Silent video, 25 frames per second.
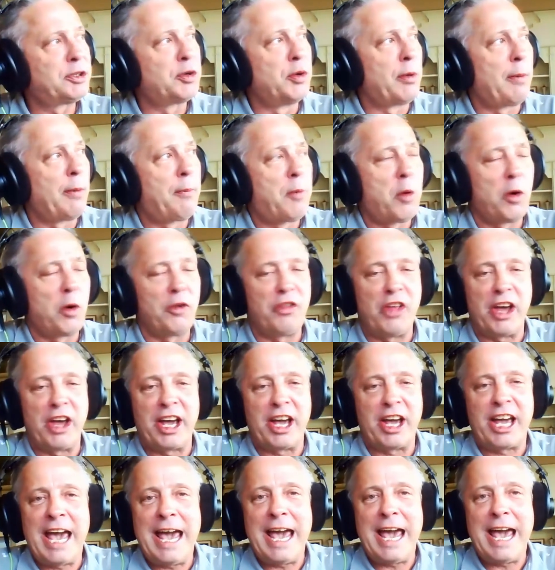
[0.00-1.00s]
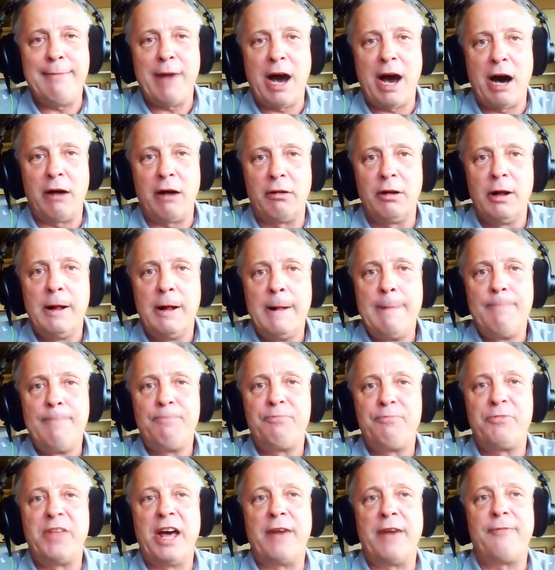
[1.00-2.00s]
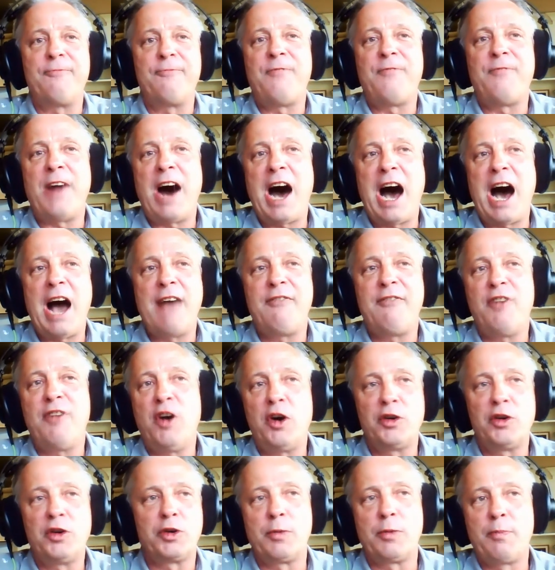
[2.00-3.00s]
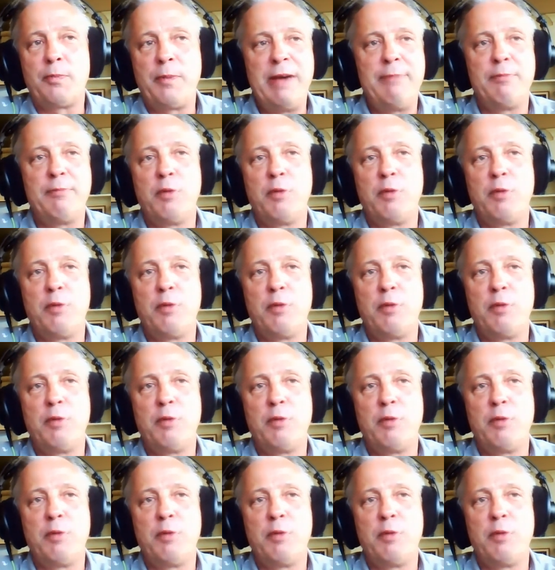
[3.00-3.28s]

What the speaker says: report that came out that 500 people